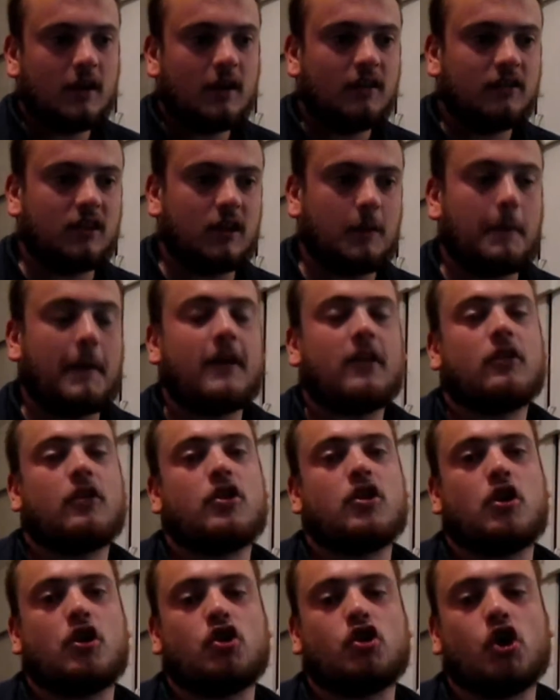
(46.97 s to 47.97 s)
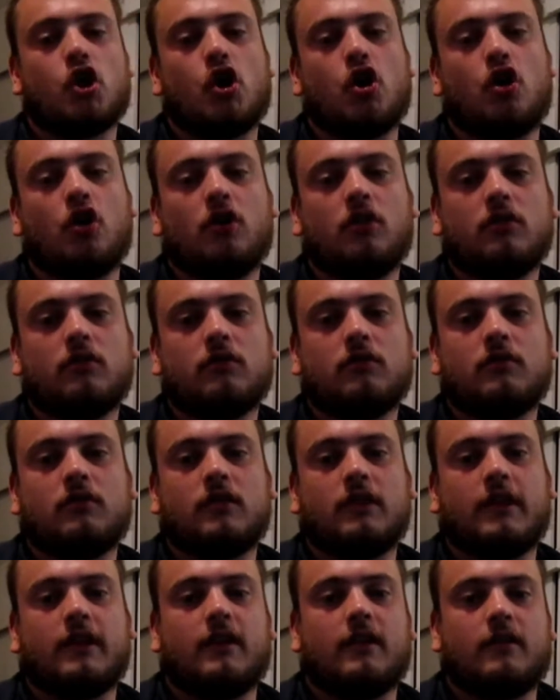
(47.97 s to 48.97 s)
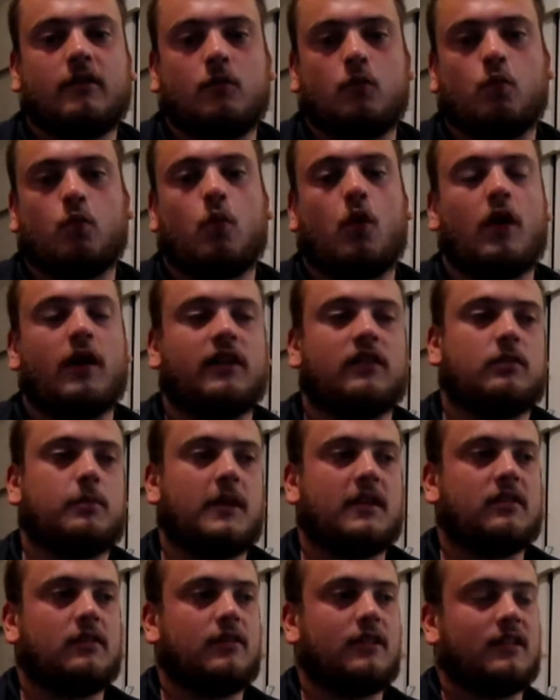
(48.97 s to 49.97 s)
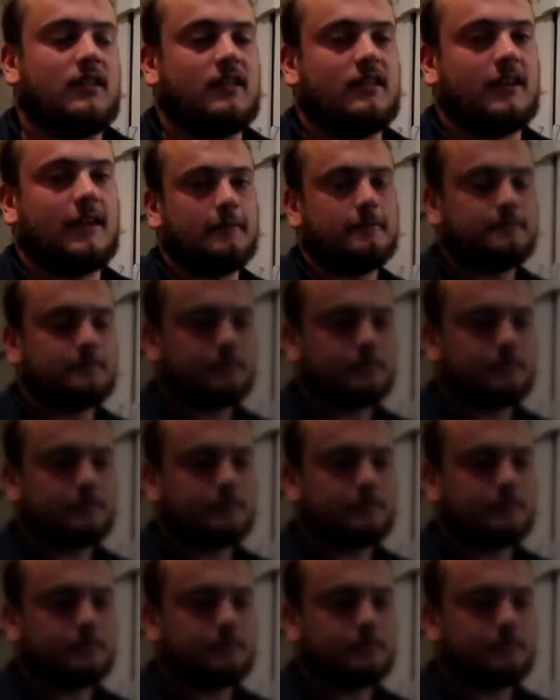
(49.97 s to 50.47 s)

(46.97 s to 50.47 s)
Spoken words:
So depending on your goal, what is specificity?